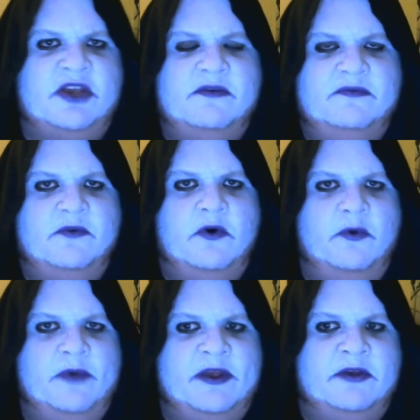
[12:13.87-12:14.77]
4
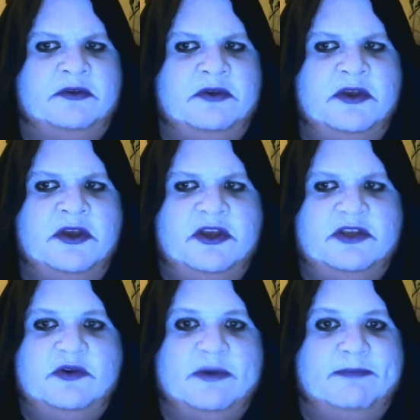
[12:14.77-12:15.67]
will. You
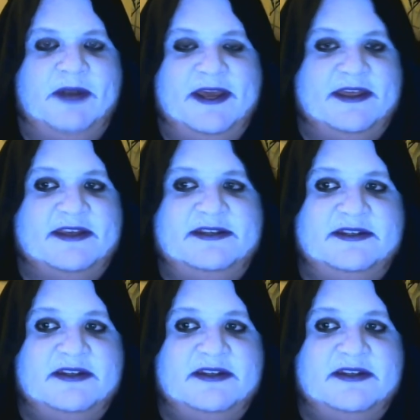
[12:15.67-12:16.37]
can play this.